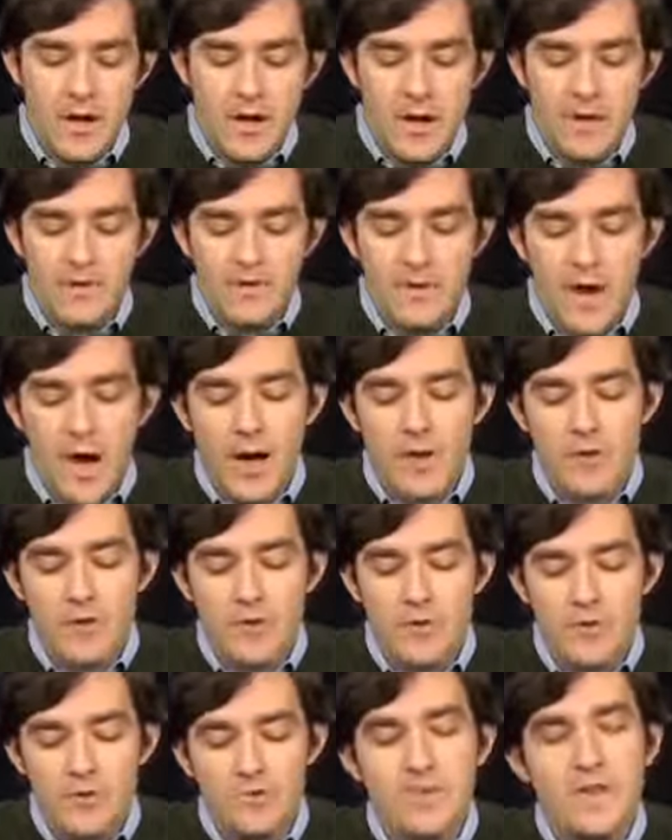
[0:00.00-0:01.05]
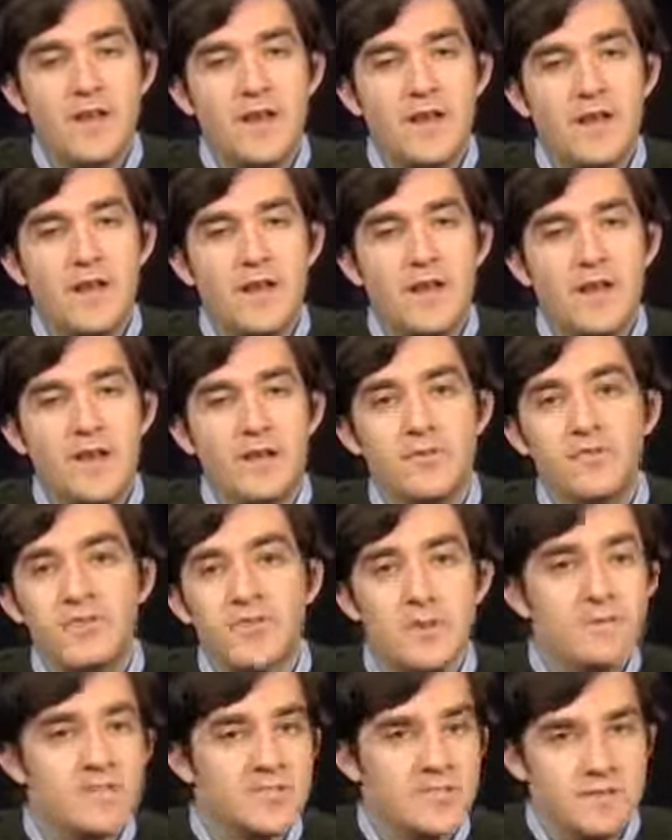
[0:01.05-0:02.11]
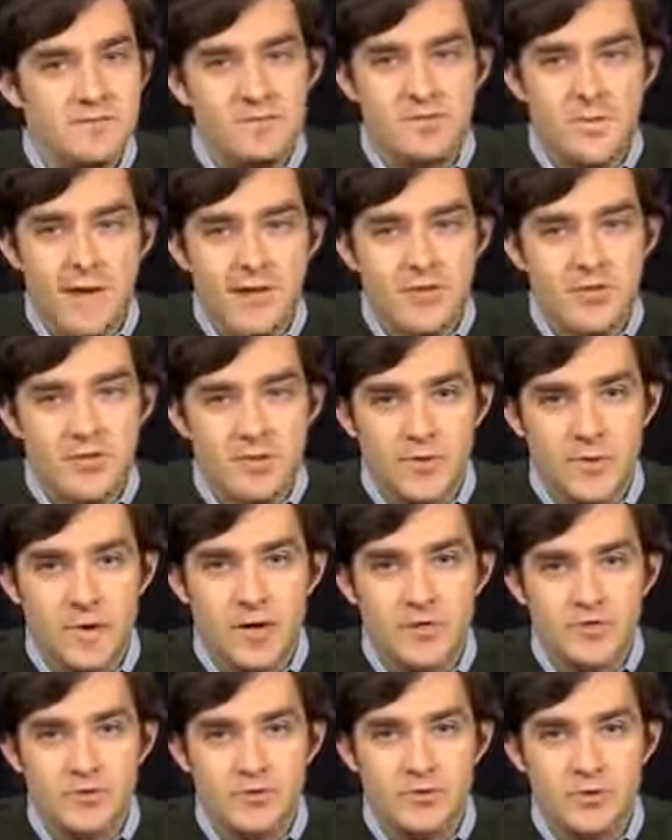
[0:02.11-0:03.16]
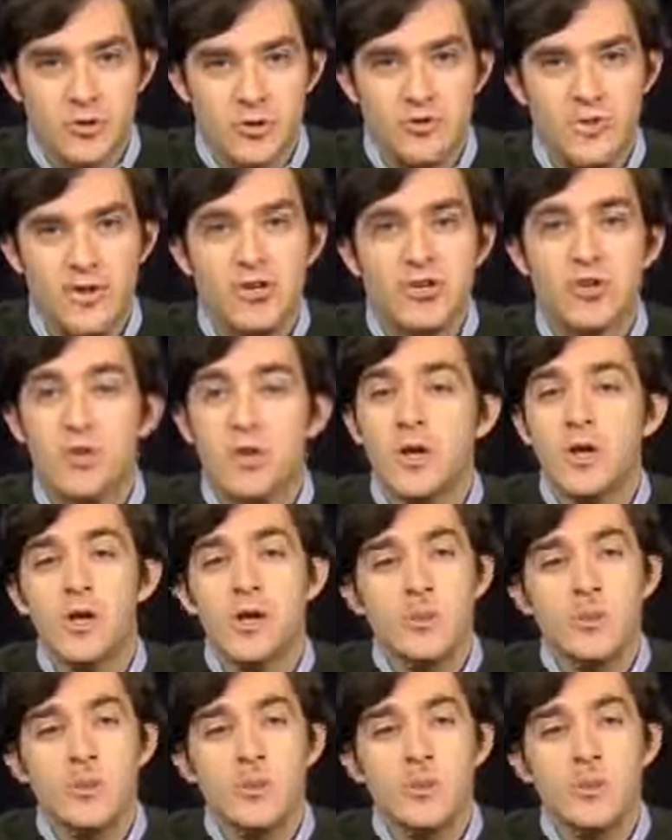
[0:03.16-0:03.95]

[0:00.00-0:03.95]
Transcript: of not intervening in substantive debates during the Constitutional Convention,